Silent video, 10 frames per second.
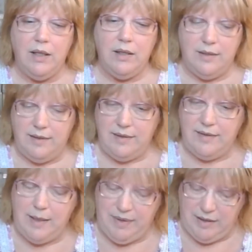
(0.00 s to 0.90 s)
This is
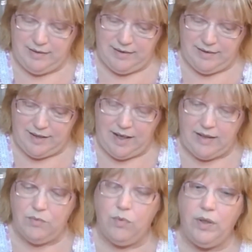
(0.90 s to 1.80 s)
Debbie's
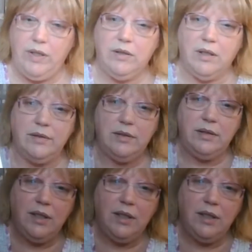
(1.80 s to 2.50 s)
Designs Royal Garden.